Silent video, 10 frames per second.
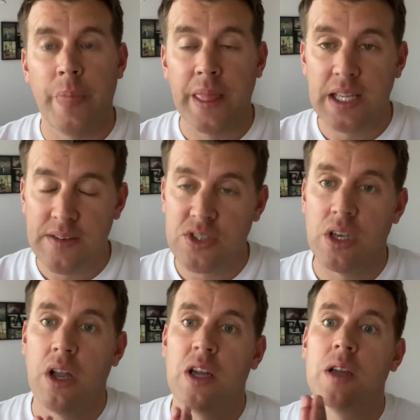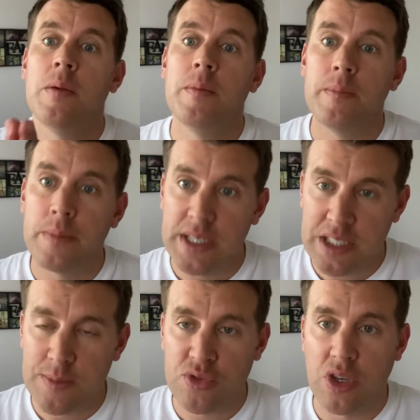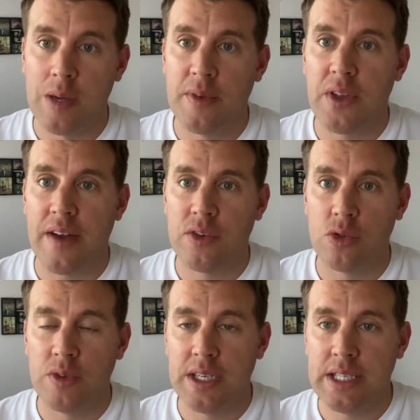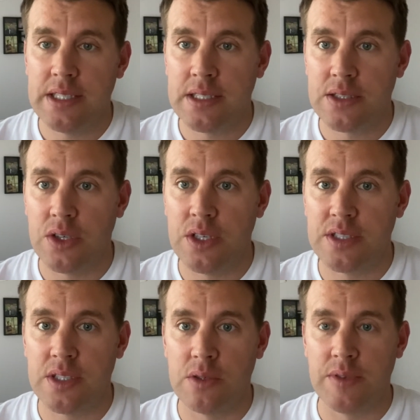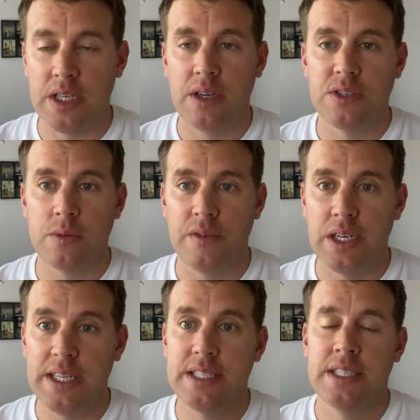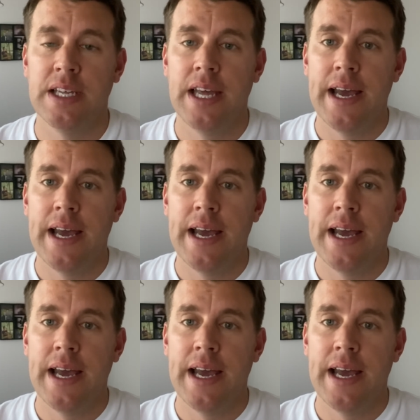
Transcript: Give us a like. Please subscribe if you haven't already, so you can see all the videos that we release.